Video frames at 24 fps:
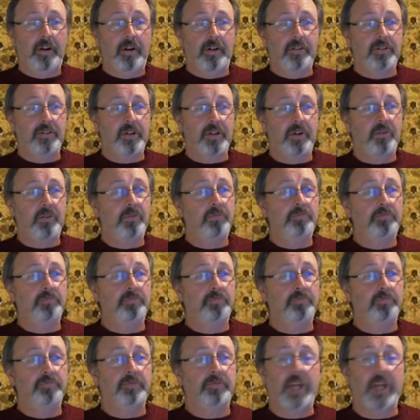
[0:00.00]
So
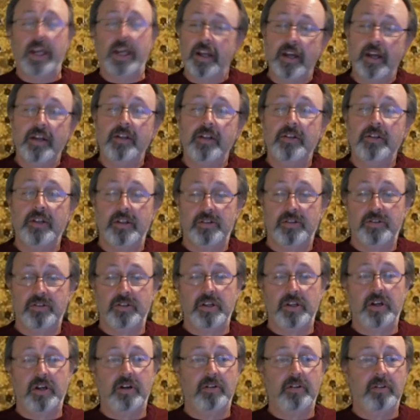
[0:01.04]
they get in
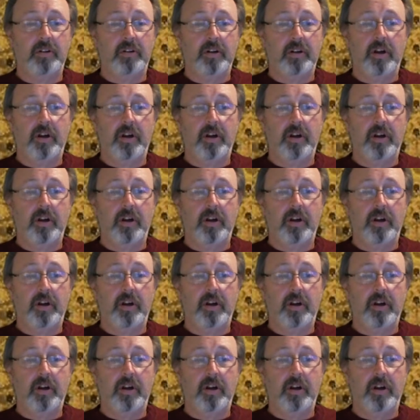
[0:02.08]
this year.